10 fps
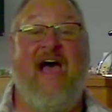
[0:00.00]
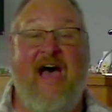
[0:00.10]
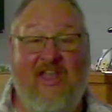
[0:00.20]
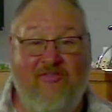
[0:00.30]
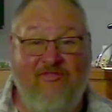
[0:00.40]

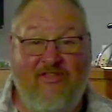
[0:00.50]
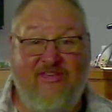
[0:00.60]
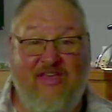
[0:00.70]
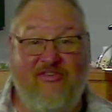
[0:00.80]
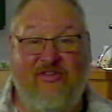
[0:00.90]
out of
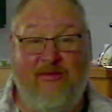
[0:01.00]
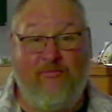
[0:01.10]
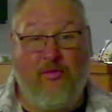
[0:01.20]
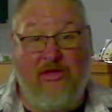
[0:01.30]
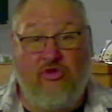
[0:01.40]
necessity.
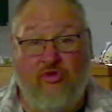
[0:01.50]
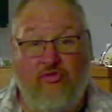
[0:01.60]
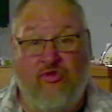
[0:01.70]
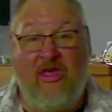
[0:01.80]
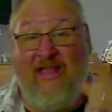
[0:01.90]

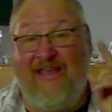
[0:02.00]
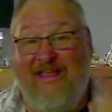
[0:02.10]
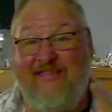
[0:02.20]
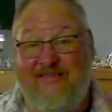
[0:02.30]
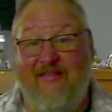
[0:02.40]
Preachers,
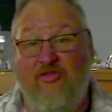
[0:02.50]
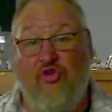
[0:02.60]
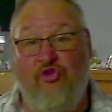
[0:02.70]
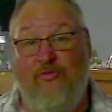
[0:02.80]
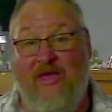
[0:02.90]
listen
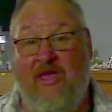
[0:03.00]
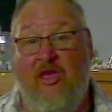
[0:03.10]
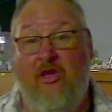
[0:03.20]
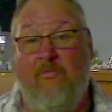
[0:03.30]
to me.